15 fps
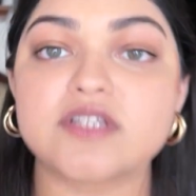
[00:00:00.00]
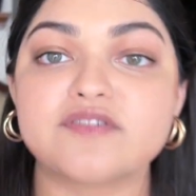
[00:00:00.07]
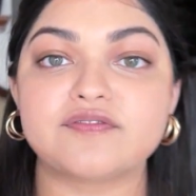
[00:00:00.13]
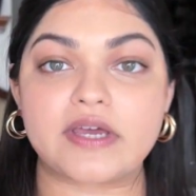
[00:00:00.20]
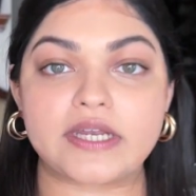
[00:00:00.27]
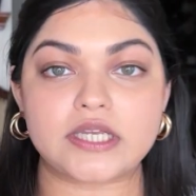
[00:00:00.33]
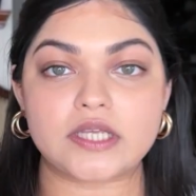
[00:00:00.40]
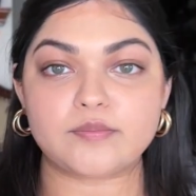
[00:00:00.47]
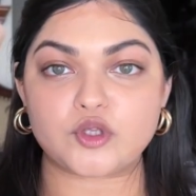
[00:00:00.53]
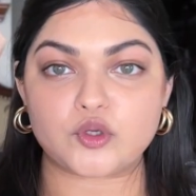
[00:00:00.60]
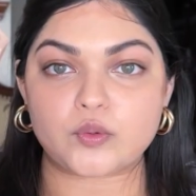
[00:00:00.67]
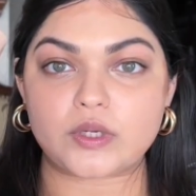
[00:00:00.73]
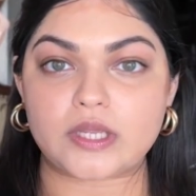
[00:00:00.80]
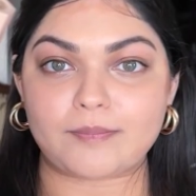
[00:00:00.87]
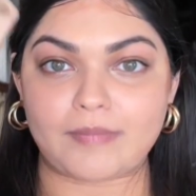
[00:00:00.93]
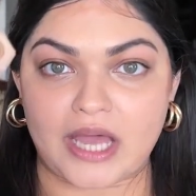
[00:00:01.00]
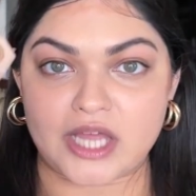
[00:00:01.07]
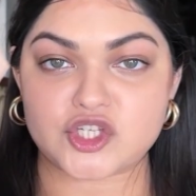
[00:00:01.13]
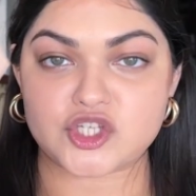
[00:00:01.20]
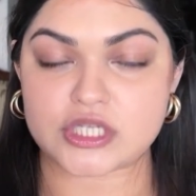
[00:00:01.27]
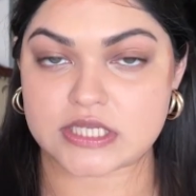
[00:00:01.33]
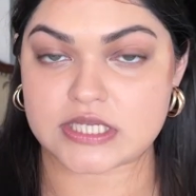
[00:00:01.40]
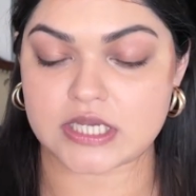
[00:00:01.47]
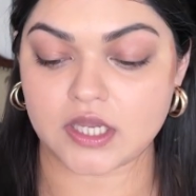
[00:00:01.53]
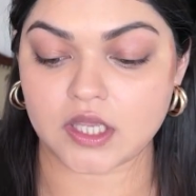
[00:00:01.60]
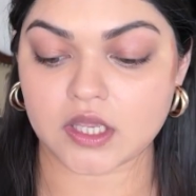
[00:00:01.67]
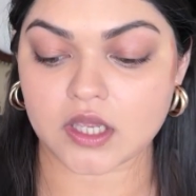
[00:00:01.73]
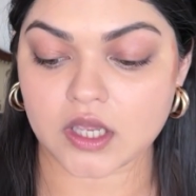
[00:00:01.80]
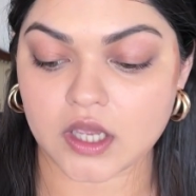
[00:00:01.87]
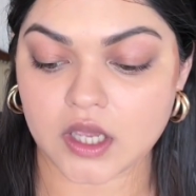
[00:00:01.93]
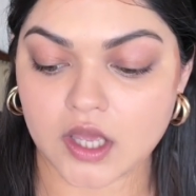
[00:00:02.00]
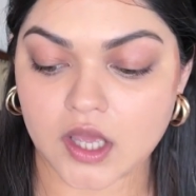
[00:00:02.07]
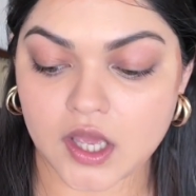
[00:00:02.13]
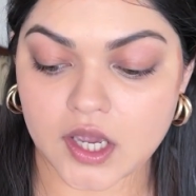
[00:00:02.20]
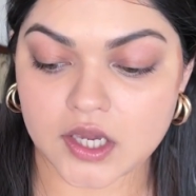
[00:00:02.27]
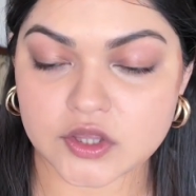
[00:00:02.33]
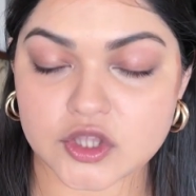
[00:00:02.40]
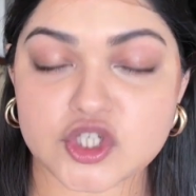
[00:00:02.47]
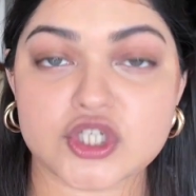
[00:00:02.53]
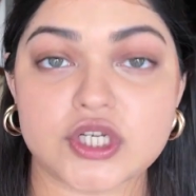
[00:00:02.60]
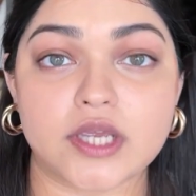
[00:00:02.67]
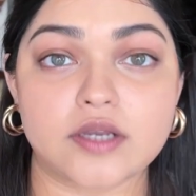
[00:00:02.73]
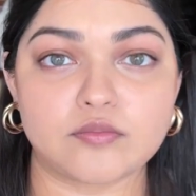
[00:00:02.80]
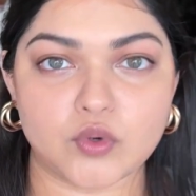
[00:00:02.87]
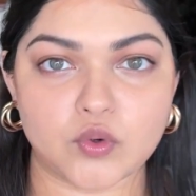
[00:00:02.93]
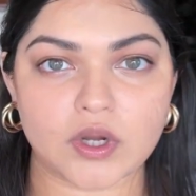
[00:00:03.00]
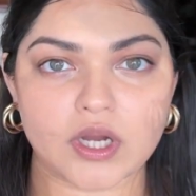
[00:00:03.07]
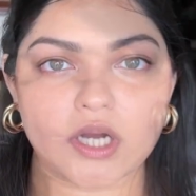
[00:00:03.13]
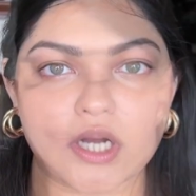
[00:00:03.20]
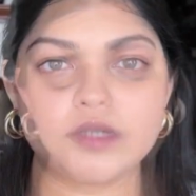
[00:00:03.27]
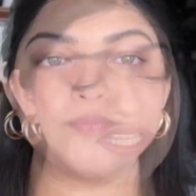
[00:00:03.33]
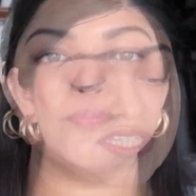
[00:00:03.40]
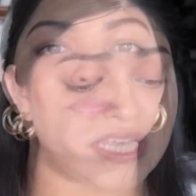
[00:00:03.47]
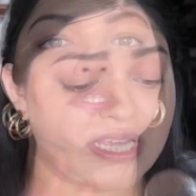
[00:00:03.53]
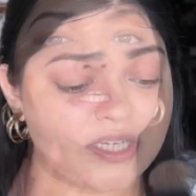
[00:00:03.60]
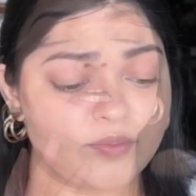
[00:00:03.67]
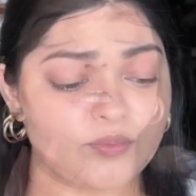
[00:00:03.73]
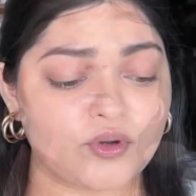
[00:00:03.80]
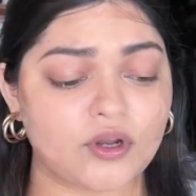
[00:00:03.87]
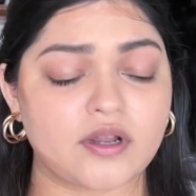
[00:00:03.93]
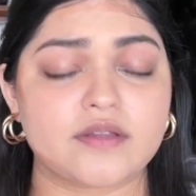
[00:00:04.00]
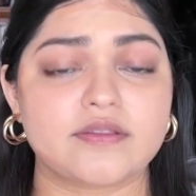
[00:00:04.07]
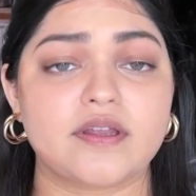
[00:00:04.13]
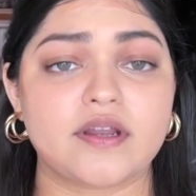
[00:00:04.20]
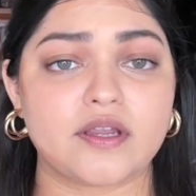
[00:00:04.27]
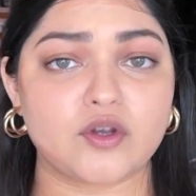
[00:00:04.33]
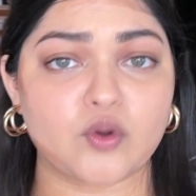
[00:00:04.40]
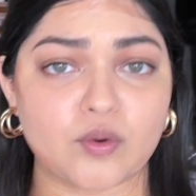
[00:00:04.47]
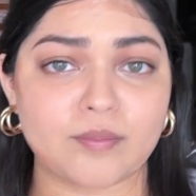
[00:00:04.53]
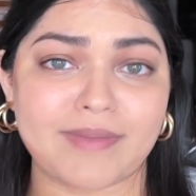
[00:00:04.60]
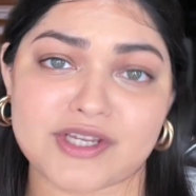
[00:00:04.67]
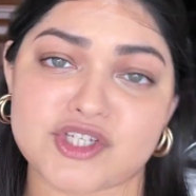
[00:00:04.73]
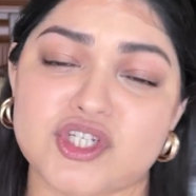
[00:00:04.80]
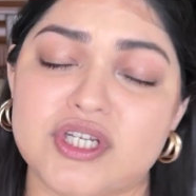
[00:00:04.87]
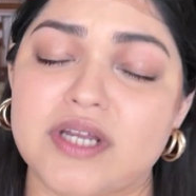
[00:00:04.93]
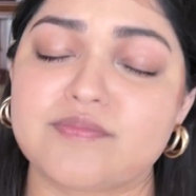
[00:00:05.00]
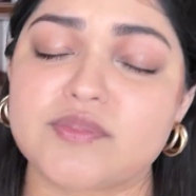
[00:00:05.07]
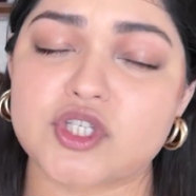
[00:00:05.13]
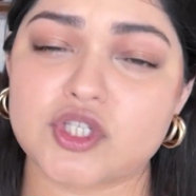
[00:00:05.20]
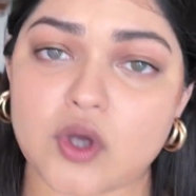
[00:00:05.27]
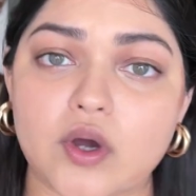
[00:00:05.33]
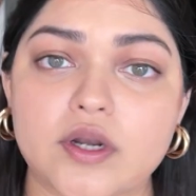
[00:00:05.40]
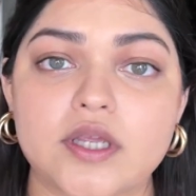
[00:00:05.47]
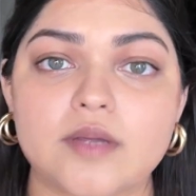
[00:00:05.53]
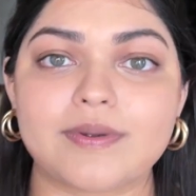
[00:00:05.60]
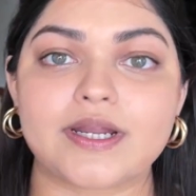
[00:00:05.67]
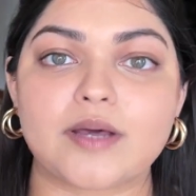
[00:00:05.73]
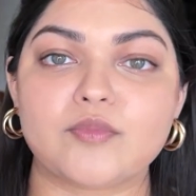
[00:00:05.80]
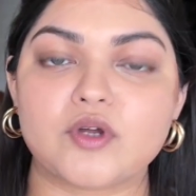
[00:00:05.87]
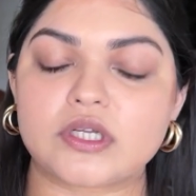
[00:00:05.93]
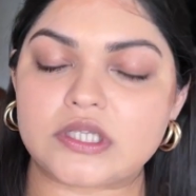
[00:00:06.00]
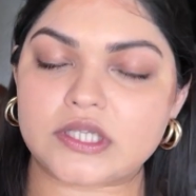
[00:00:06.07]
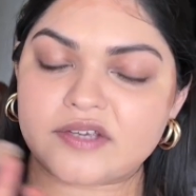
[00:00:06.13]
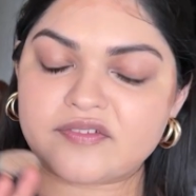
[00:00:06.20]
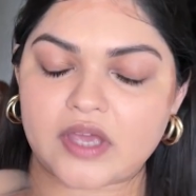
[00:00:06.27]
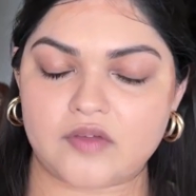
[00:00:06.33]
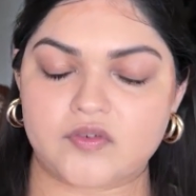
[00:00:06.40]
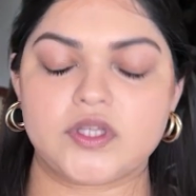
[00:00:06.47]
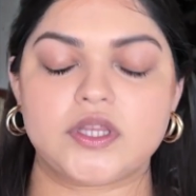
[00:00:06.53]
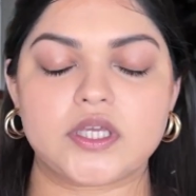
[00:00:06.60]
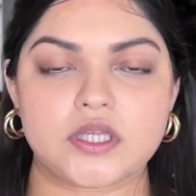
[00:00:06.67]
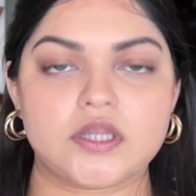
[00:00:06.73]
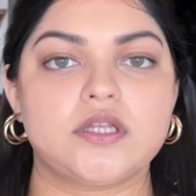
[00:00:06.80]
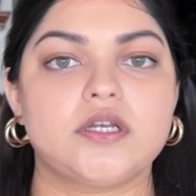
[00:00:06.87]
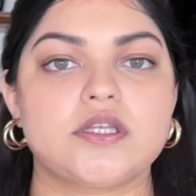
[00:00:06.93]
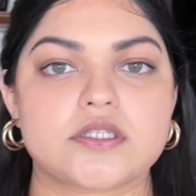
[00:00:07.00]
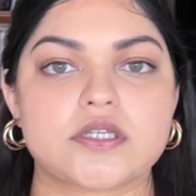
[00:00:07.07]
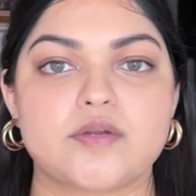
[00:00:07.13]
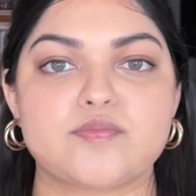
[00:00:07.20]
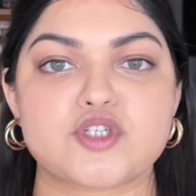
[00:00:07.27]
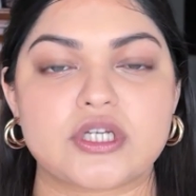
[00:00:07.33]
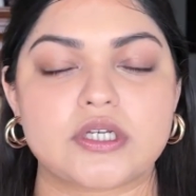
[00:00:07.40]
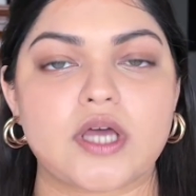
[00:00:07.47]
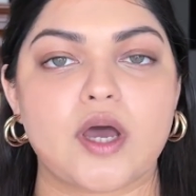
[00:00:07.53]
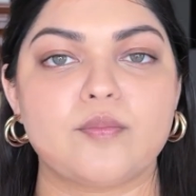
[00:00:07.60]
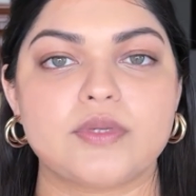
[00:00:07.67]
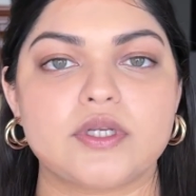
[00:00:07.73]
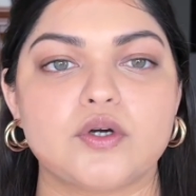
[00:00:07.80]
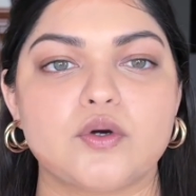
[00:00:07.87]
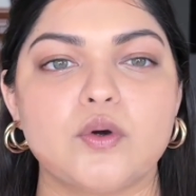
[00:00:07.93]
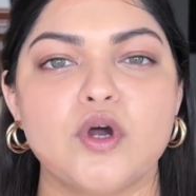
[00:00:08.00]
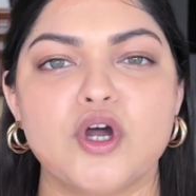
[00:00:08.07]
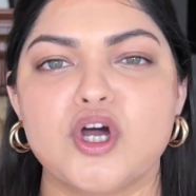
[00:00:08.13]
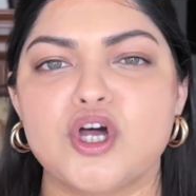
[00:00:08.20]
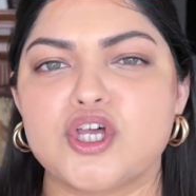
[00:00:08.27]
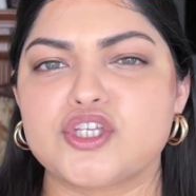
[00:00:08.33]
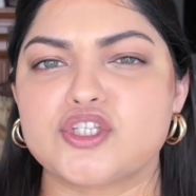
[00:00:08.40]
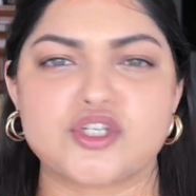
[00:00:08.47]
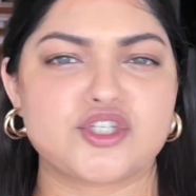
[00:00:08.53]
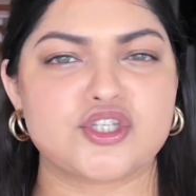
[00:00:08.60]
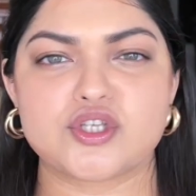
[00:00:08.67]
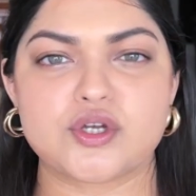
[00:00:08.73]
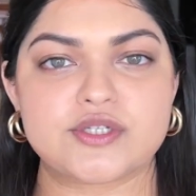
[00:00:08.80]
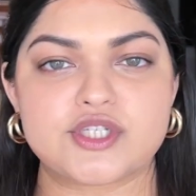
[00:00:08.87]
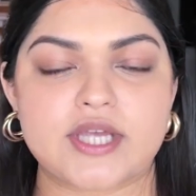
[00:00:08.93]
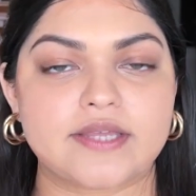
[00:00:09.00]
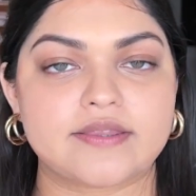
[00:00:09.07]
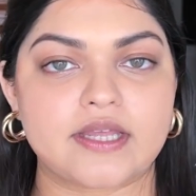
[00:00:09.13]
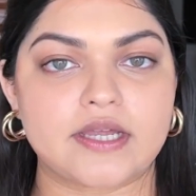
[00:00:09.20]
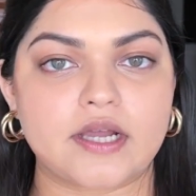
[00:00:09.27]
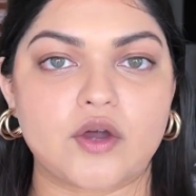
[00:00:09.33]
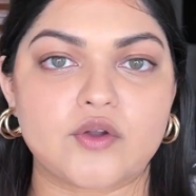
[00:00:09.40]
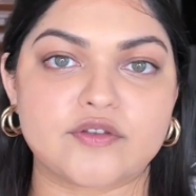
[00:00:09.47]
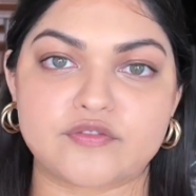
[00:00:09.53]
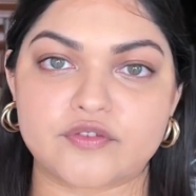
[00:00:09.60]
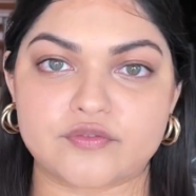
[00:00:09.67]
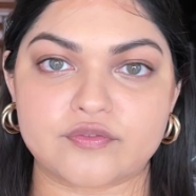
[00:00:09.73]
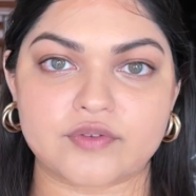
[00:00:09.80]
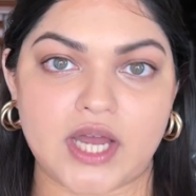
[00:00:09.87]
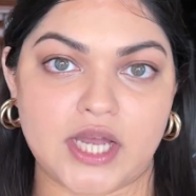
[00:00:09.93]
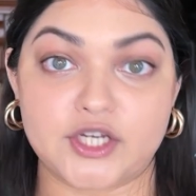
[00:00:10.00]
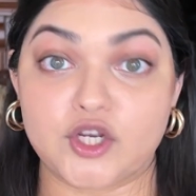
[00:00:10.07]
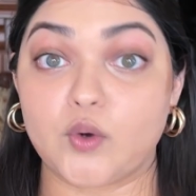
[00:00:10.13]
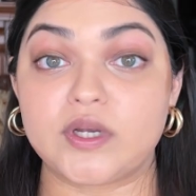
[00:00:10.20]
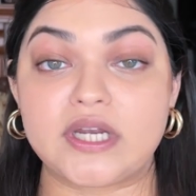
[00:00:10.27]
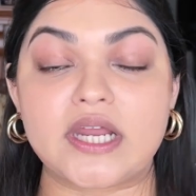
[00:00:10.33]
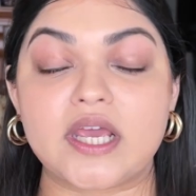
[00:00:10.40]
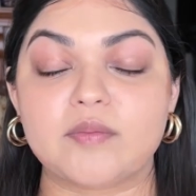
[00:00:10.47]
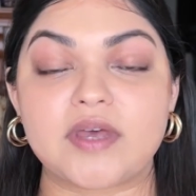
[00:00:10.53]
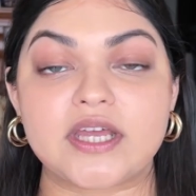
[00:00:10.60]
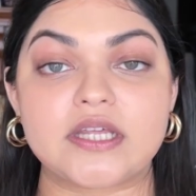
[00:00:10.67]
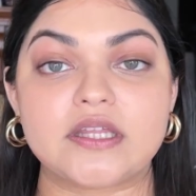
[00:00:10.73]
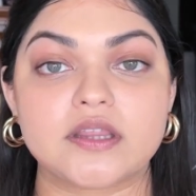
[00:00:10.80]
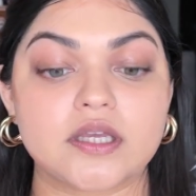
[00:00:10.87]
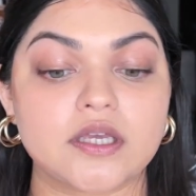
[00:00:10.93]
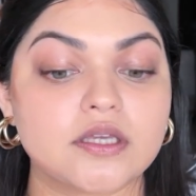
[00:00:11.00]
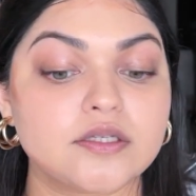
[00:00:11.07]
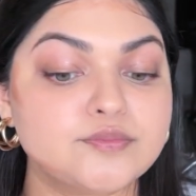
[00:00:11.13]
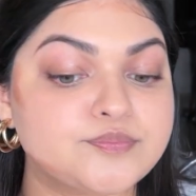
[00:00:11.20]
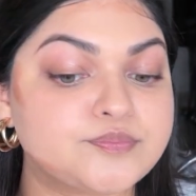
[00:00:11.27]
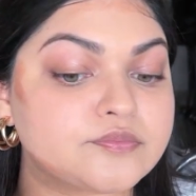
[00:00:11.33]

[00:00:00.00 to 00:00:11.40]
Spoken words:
the Fenty Beauty Matchstick in the shade Mocha. If there's any product that I don't mention, I'm sorry, but I'm gonna leave everything in the description down below, so just go check that out if I don't name anything.